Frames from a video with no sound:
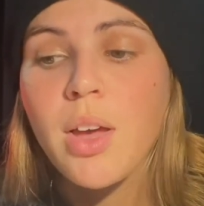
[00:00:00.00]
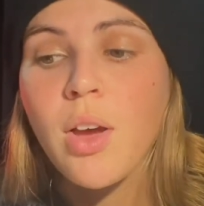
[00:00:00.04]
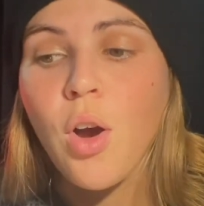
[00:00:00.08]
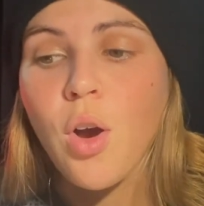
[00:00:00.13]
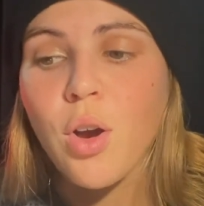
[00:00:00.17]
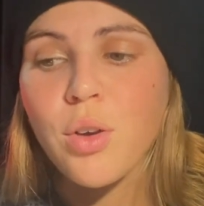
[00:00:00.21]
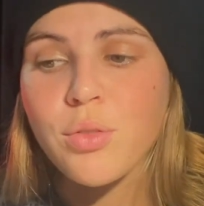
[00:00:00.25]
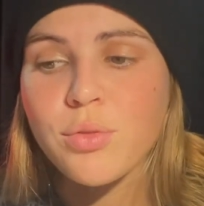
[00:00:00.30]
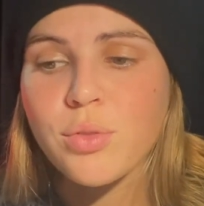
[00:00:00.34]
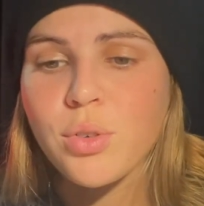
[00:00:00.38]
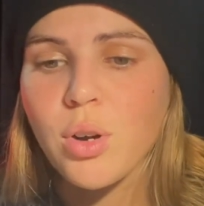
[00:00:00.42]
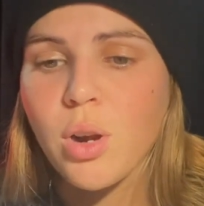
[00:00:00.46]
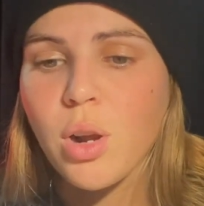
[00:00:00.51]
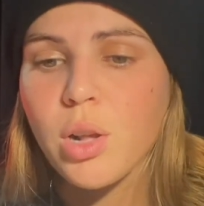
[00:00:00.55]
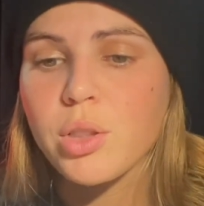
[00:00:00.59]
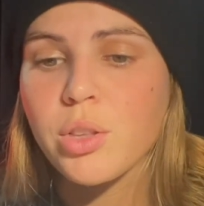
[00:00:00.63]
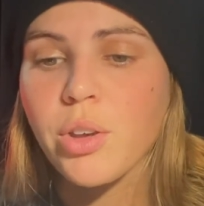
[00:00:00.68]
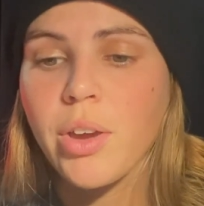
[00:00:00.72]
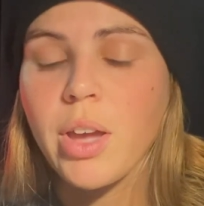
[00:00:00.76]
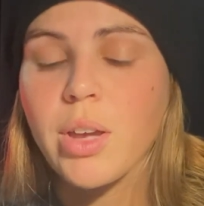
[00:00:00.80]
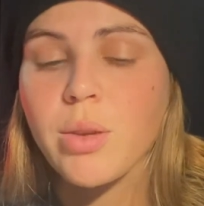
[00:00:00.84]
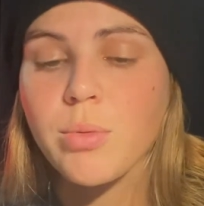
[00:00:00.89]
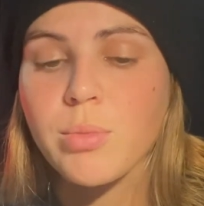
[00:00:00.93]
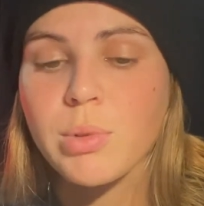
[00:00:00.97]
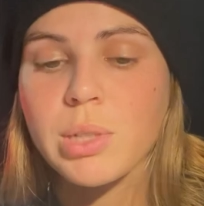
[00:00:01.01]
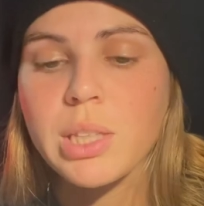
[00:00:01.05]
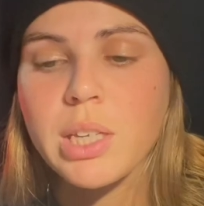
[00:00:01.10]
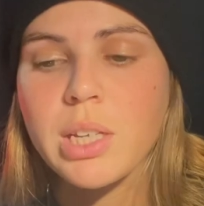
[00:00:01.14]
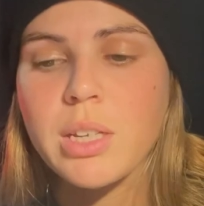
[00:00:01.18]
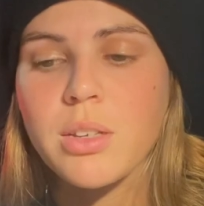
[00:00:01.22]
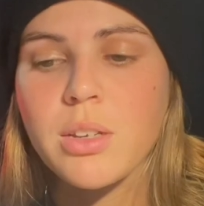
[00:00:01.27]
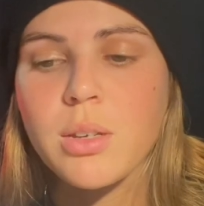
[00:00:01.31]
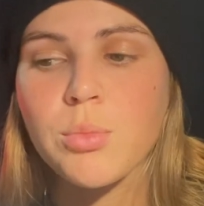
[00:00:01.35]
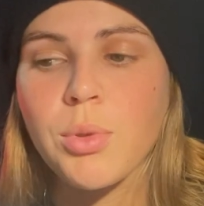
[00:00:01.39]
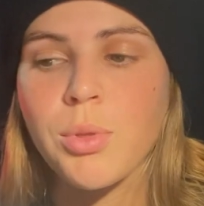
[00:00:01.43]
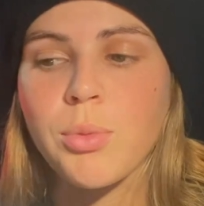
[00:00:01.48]
overall looking really
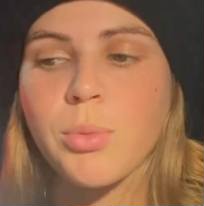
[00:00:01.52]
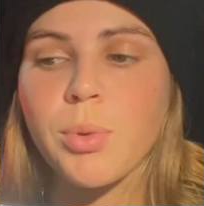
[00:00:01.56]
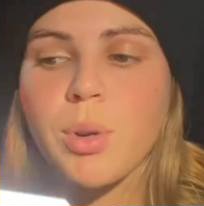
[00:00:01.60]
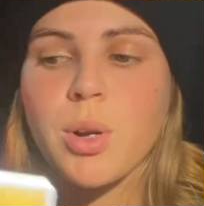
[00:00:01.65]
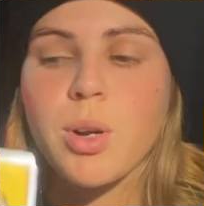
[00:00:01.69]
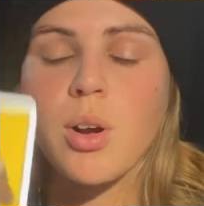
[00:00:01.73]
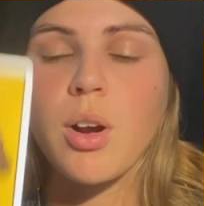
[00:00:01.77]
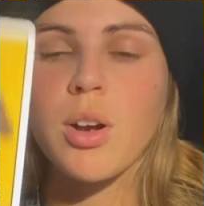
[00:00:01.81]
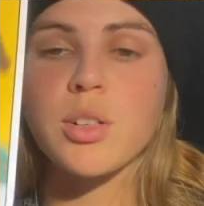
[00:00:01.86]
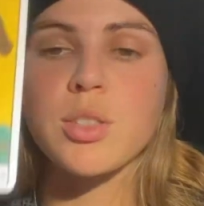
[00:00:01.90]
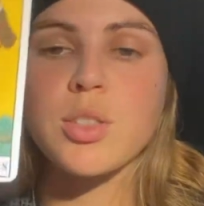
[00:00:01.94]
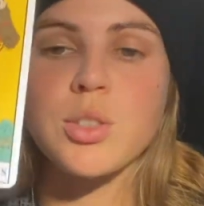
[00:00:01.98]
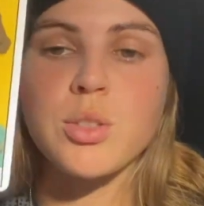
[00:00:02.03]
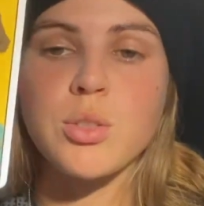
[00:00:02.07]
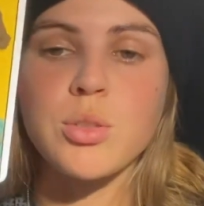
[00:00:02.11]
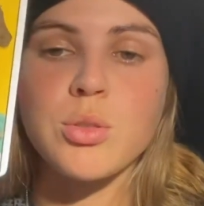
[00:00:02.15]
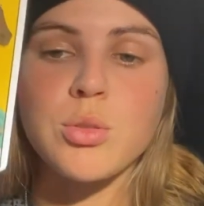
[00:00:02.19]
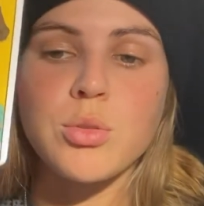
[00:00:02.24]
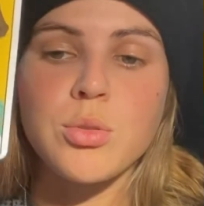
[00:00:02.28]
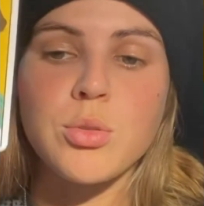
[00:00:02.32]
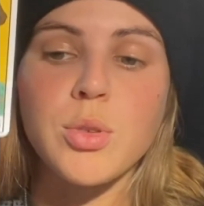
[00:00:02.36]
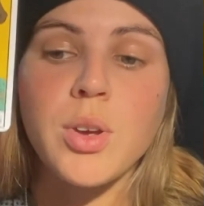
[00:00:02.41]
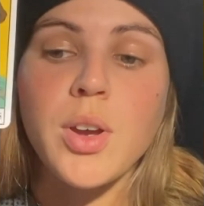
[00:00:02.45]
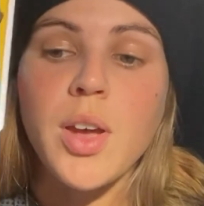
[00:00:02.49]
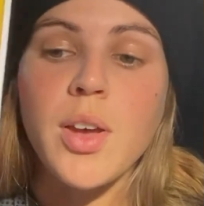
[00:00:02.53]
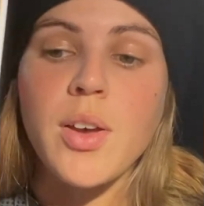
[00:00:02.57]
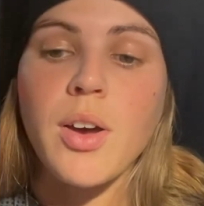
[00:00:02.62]
good with regards to